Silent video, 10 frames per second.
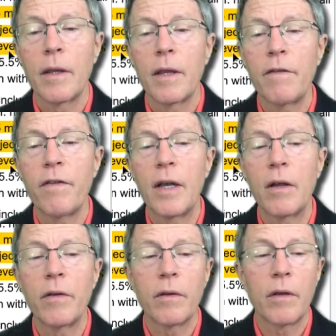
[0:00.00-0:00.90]
they
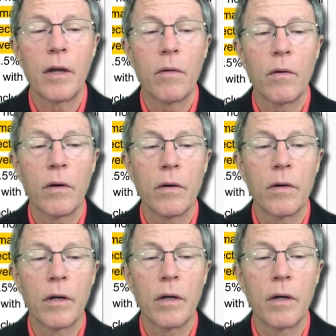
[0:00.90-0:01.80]
found there
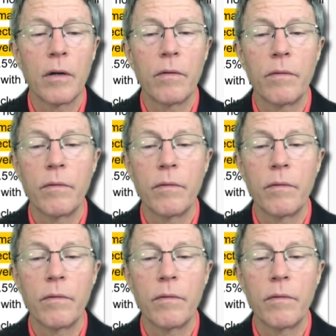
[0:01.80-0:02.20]
were uh,